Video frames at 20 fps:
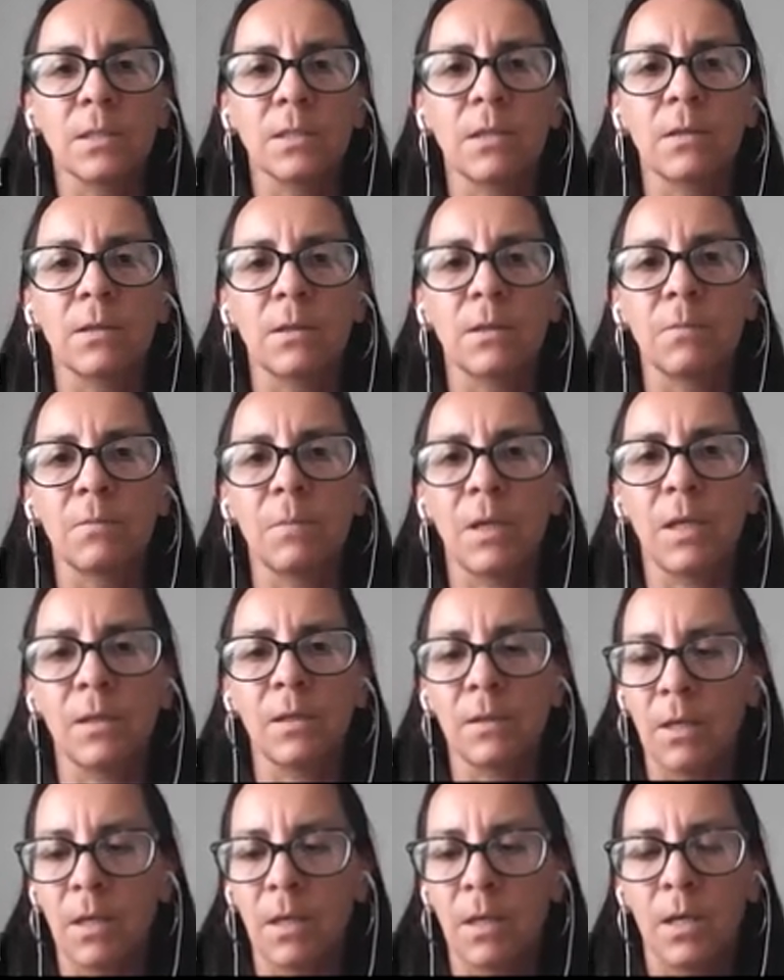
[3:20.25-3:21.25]
these are the
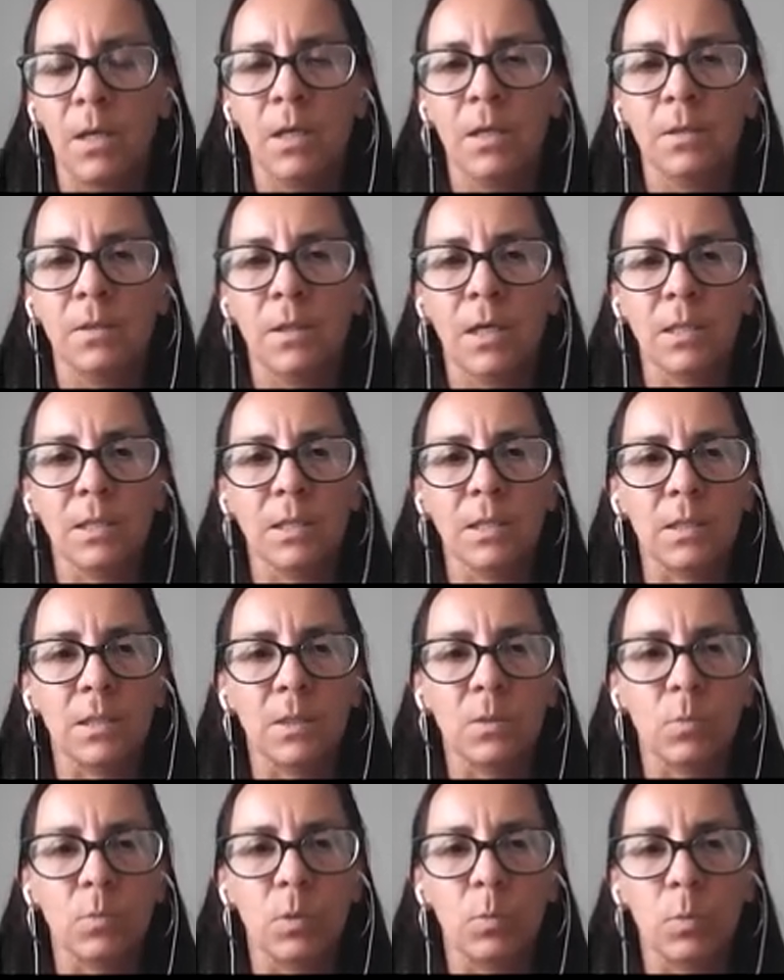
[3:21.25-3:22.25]
main tasks,
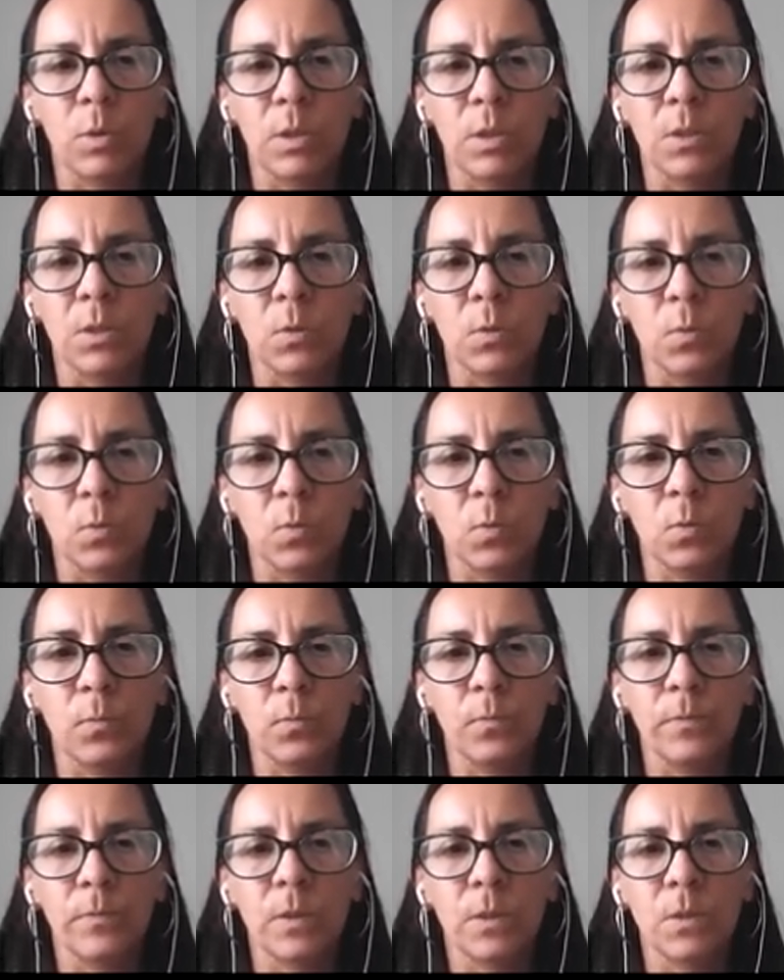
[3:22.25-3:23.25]
that's what we need to
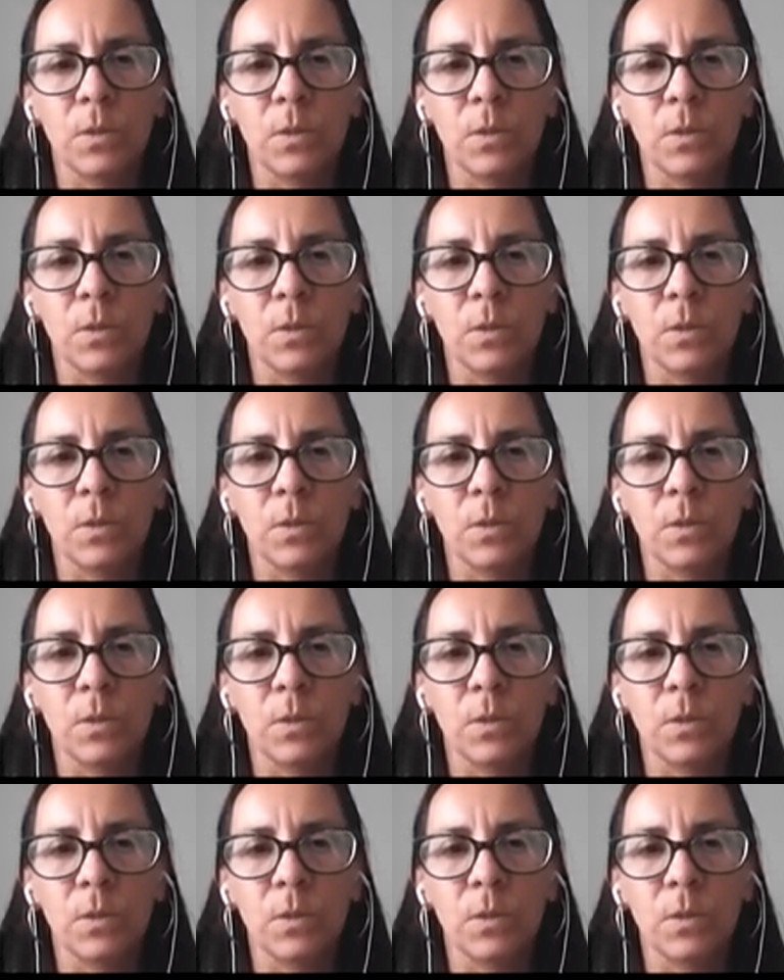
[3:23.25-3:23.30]
do.